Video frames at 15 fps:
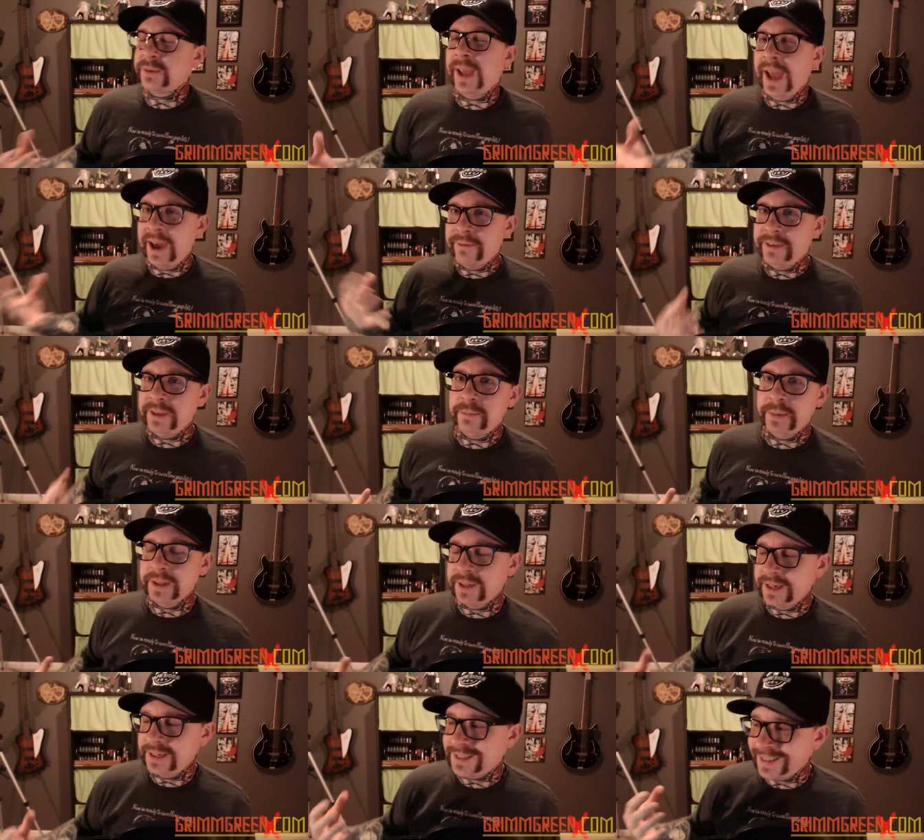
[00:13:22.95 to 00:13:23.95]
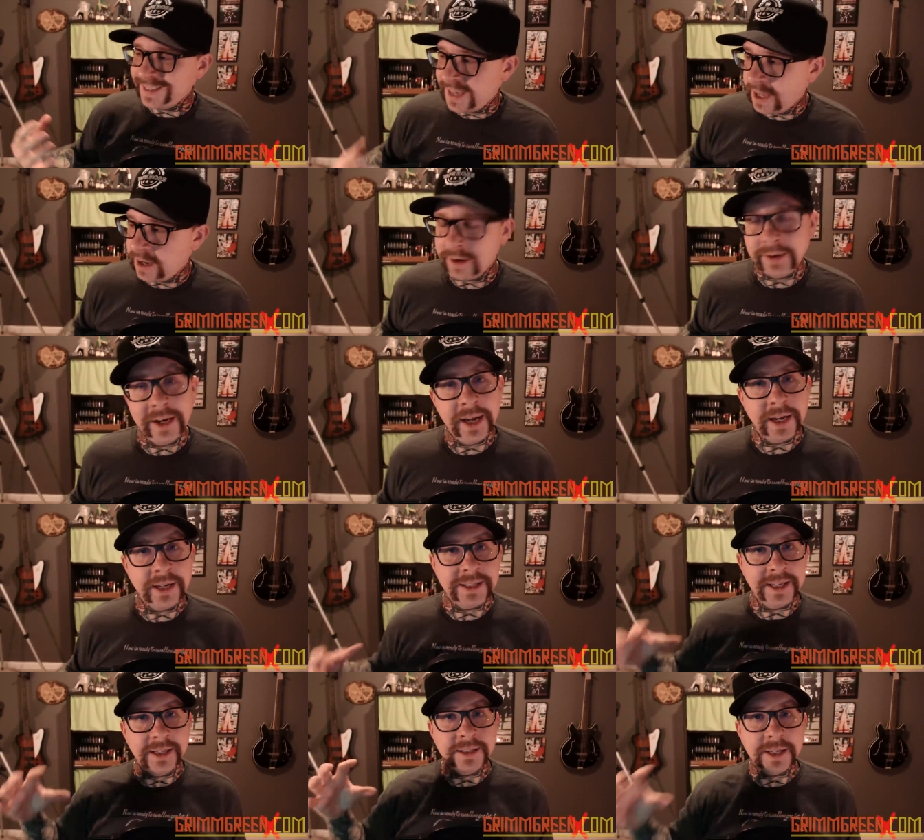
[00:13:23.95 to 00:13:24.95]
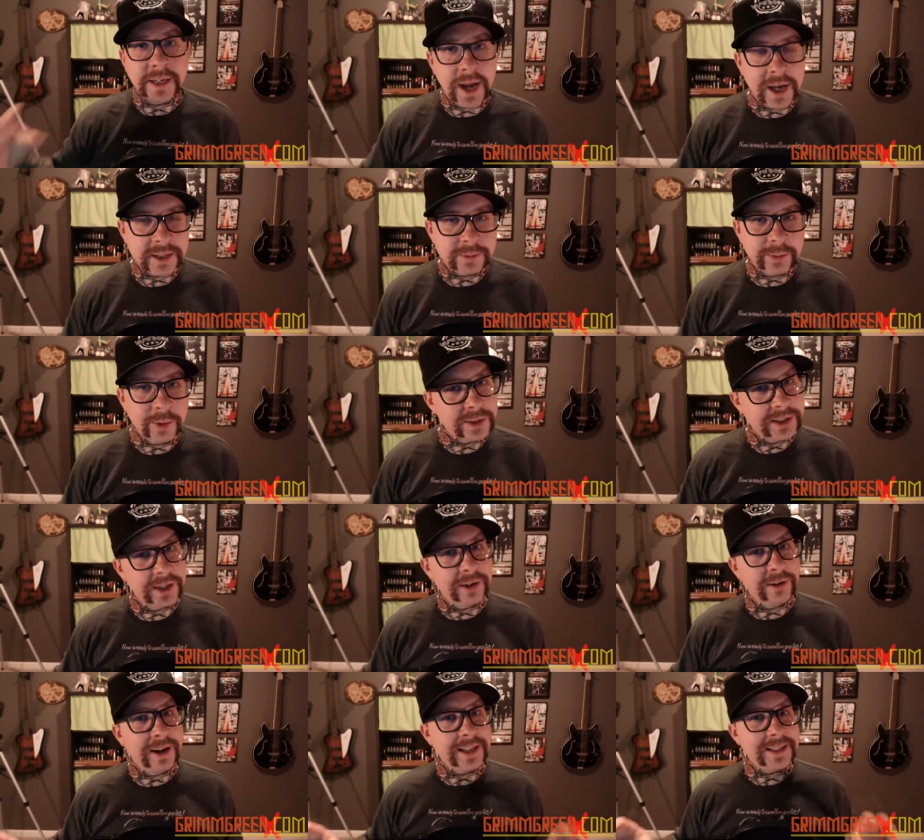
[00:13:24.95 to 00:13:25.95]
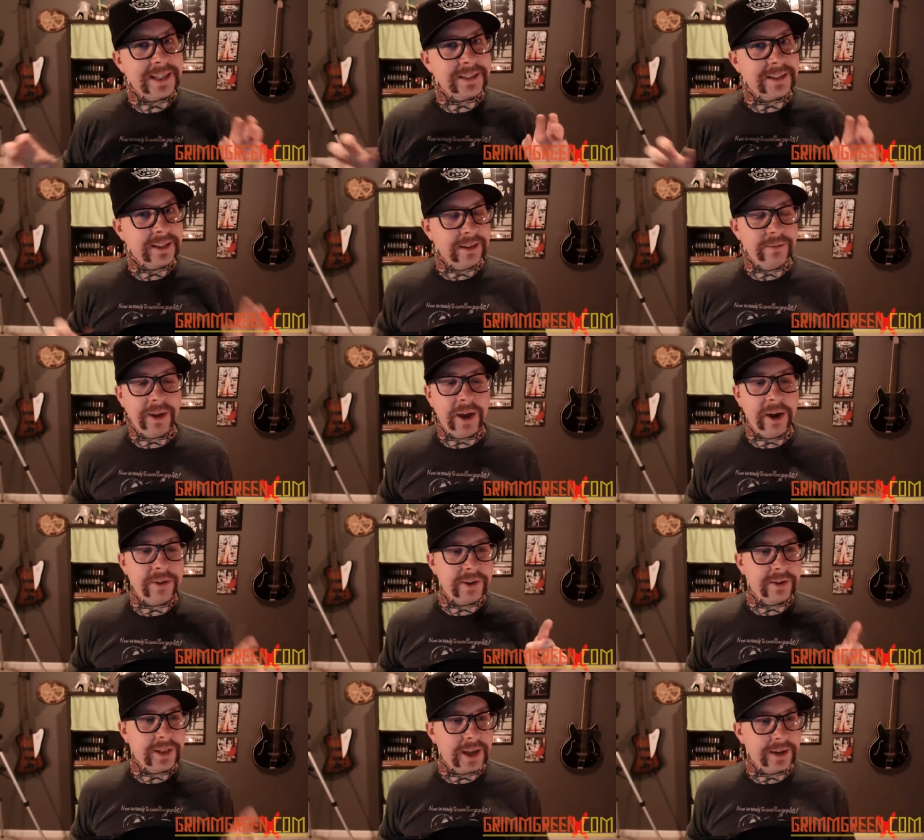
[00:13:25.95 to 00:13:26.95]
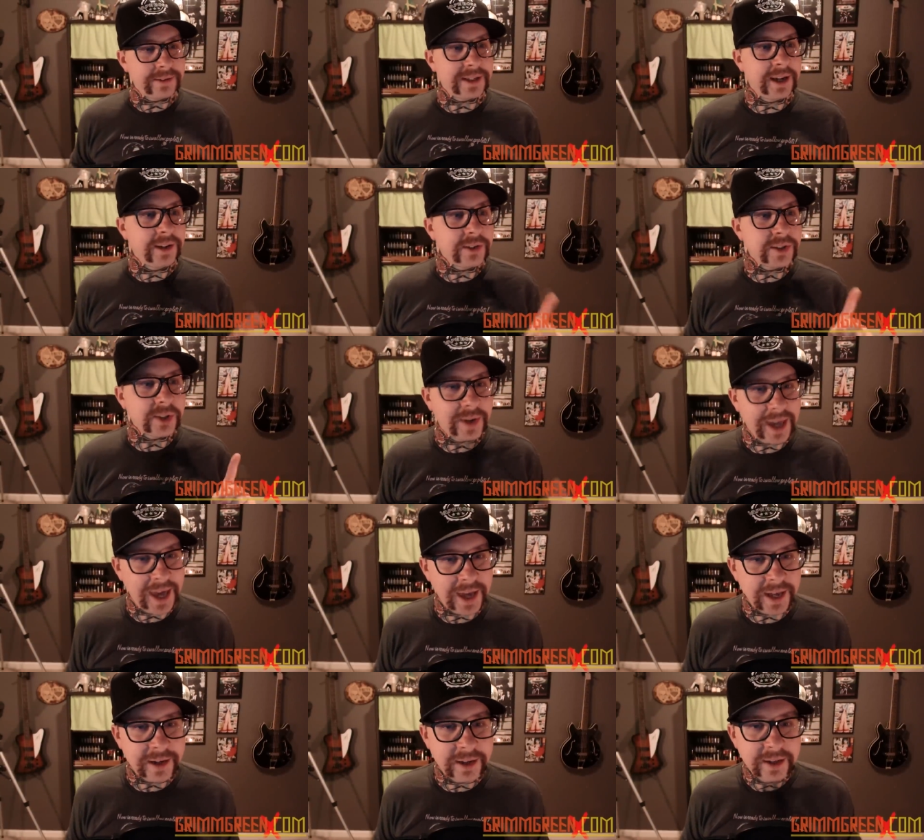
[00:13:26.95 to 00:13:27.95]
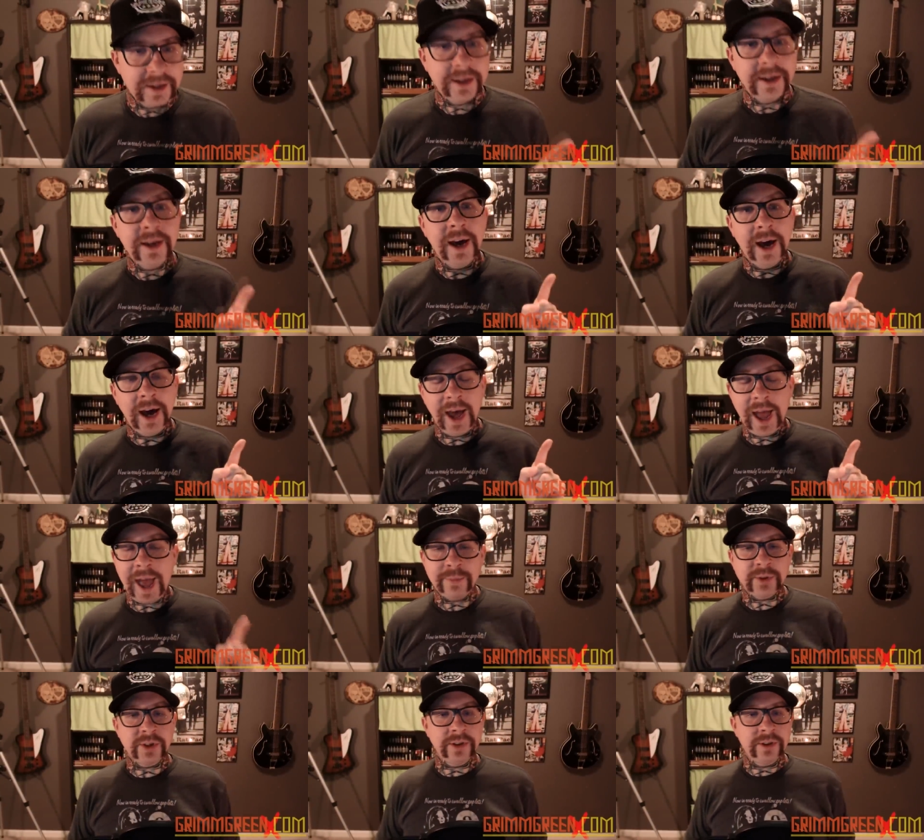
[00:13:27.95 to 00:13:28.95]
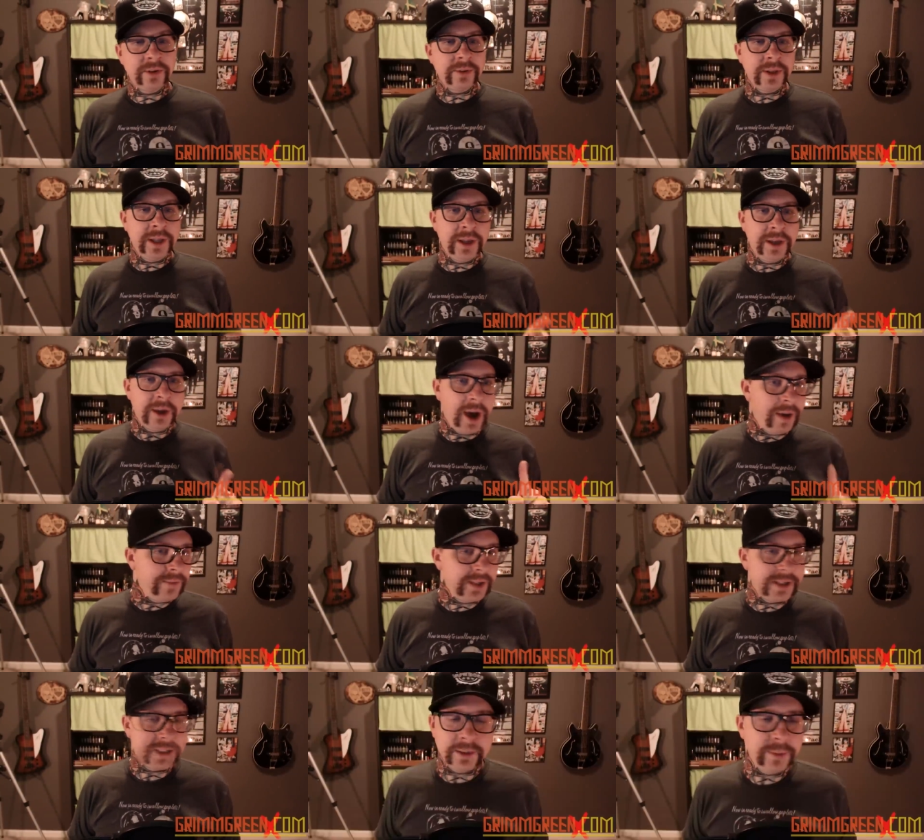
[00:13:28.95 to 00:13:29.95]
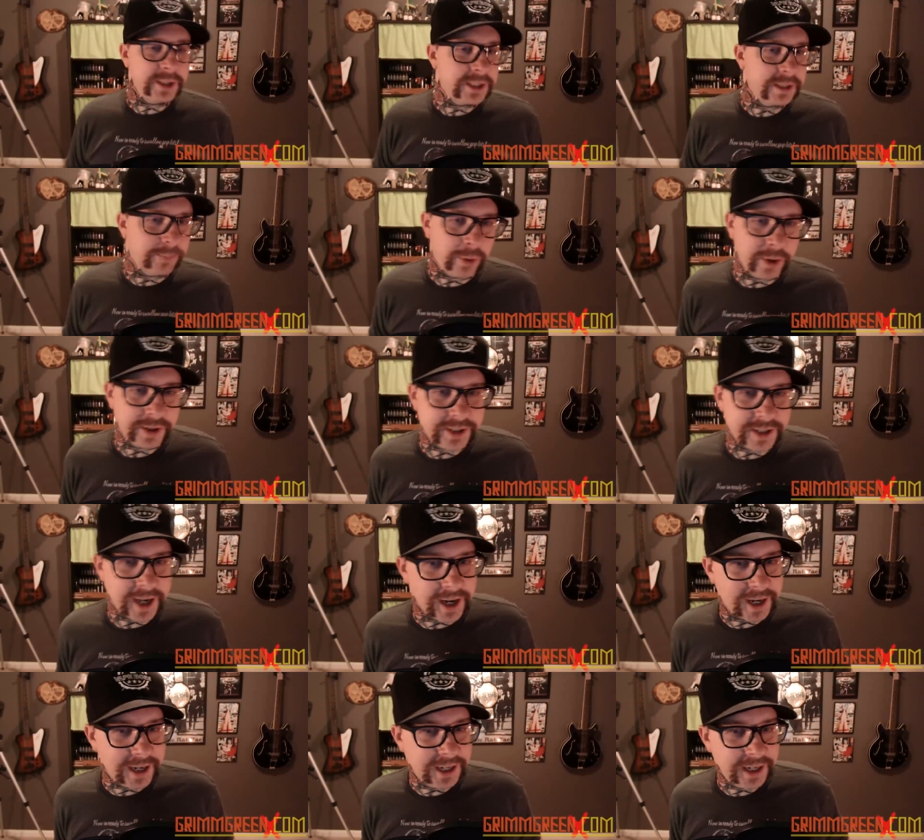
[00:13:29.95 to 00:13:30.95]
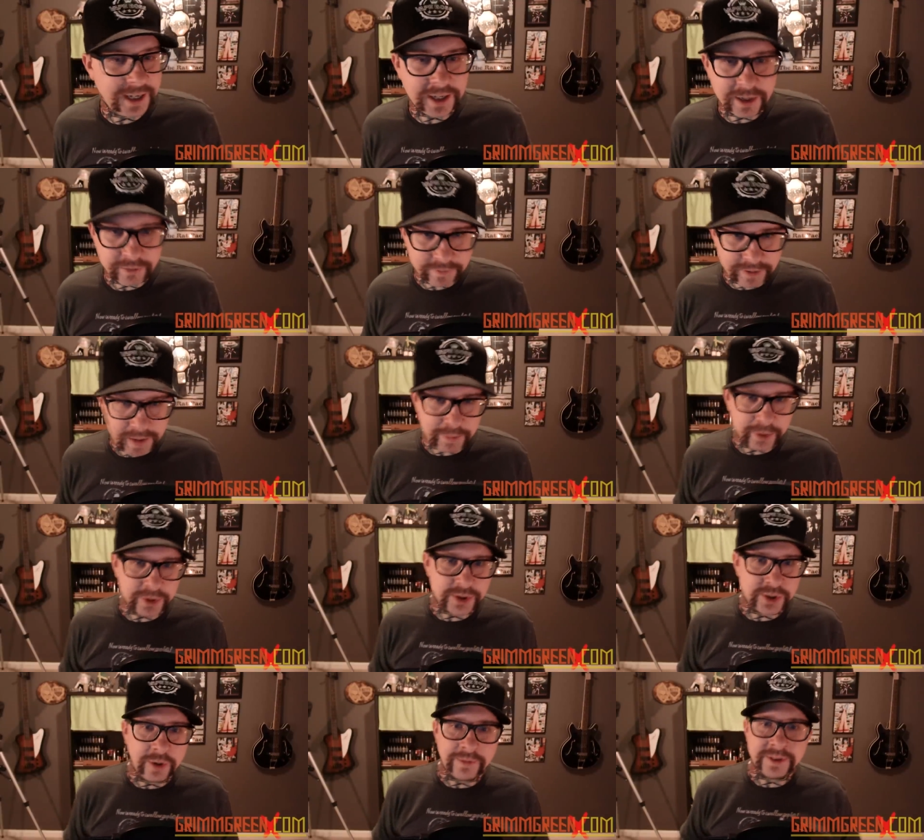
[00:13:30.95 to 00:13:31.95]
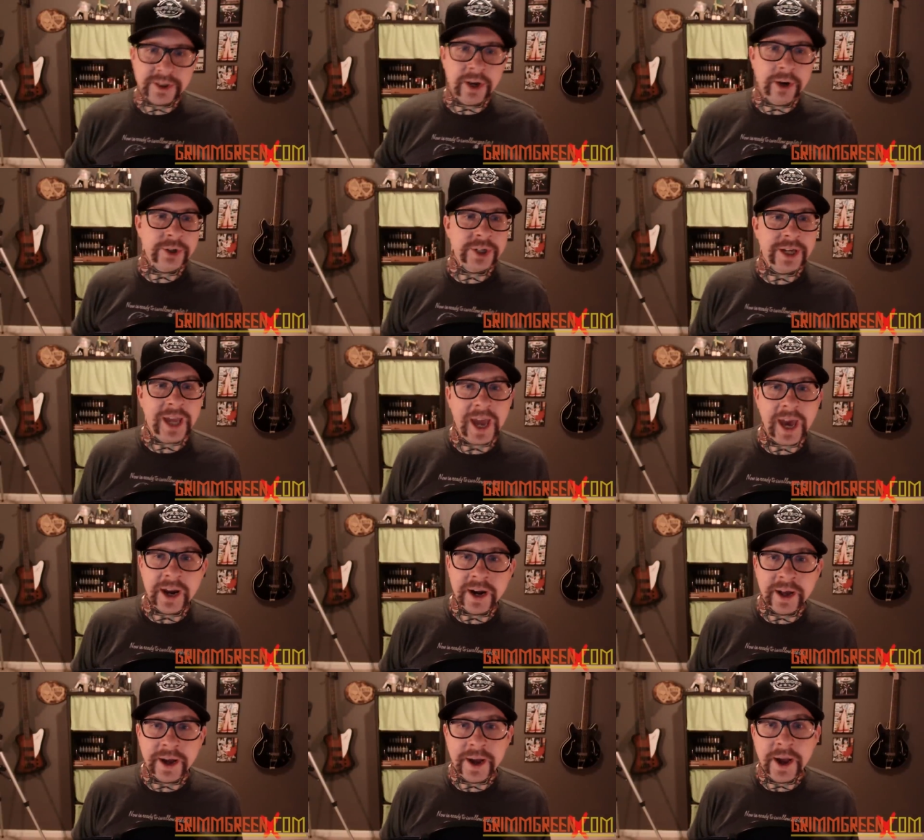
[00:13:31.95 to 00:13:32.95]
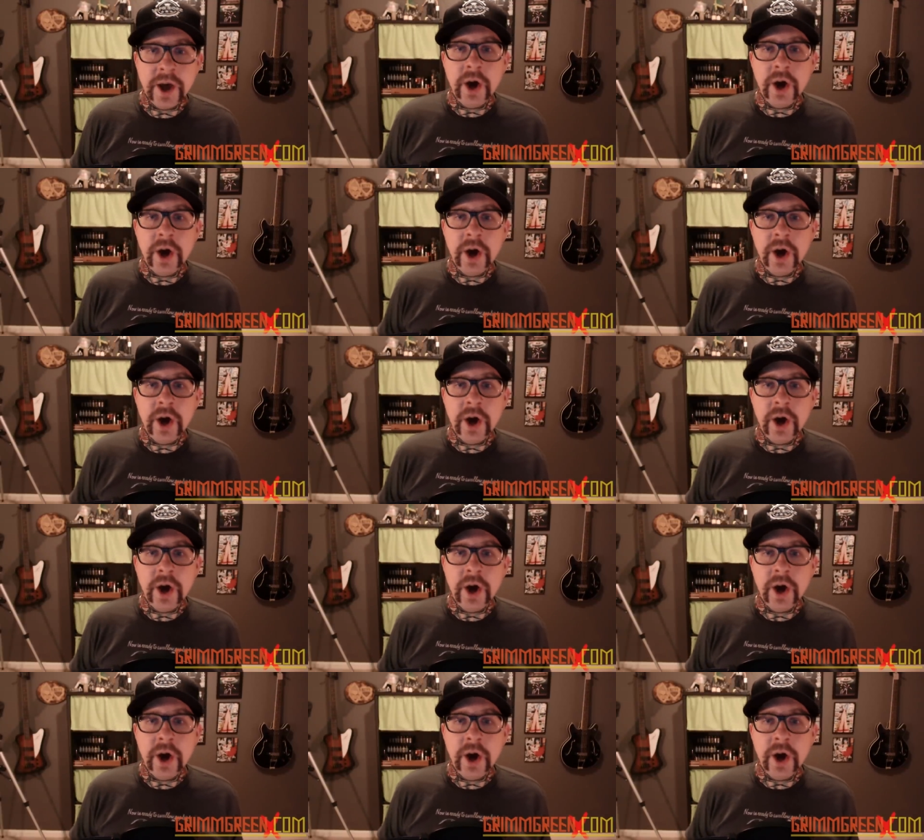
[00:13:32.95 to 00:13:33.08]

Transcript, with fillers: We have the ability to get our nicotine, to not smoke cigarettes, and to live a healthier lifestyle. So, Ken, uh, absolutely, obviously, we support uh, Canadian vapers, Nova Scotia, Canada.